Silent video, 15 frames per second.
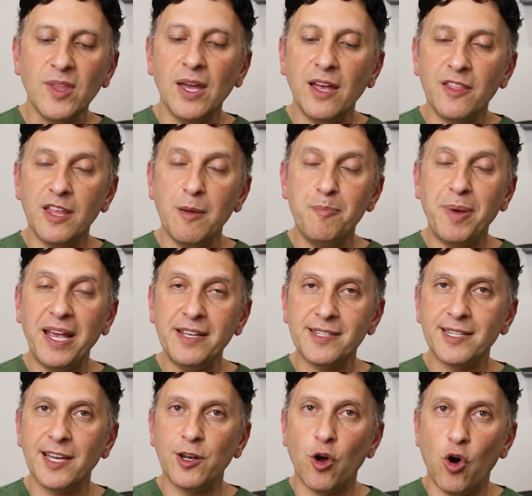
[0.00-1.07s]
and they
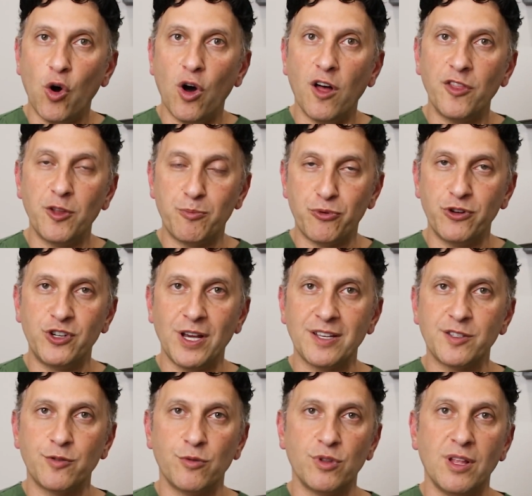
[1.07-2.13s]
based it on the
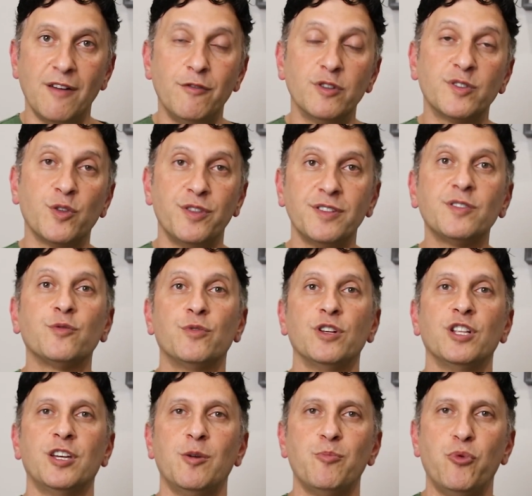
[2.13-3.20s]
progesterone level. So this is
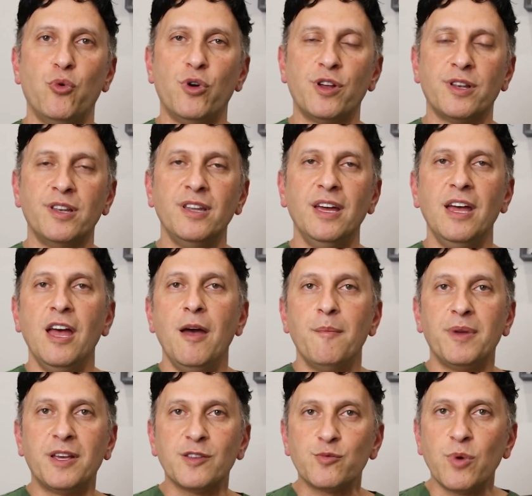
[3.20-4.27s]
really important
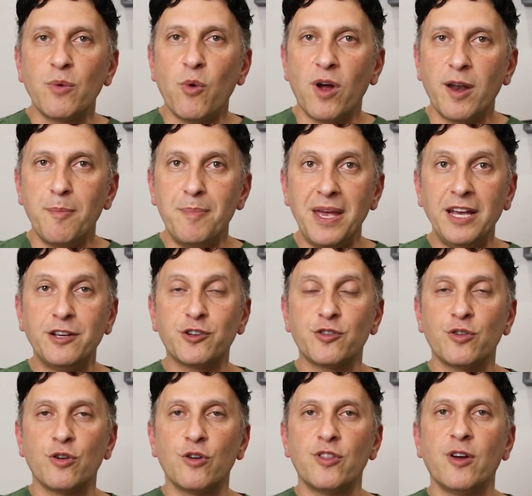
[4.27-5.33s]
because we want to make
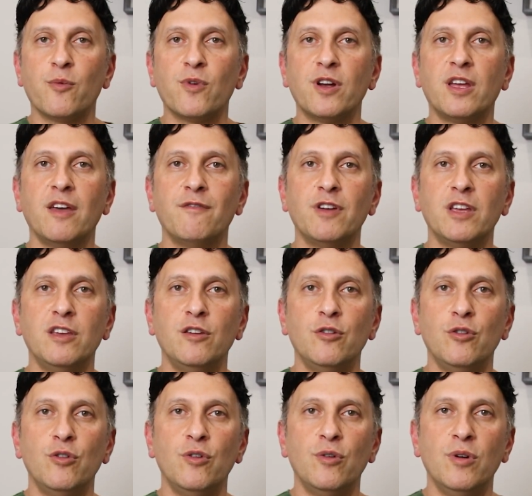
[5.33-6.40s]
sure that we're giving
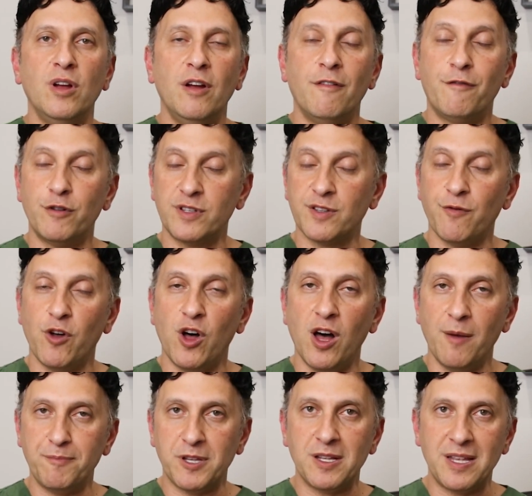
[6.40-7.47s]
you, first of all,
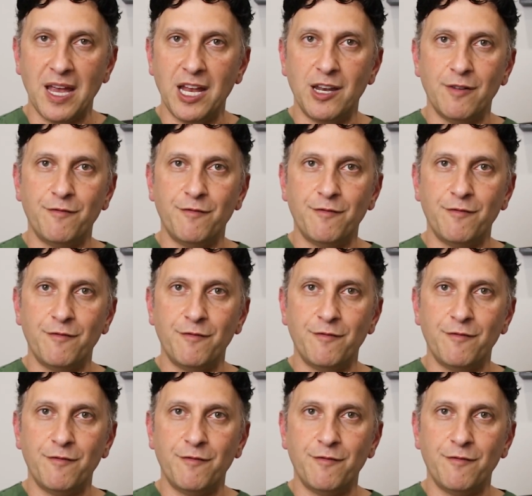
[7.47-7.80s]
up-to-date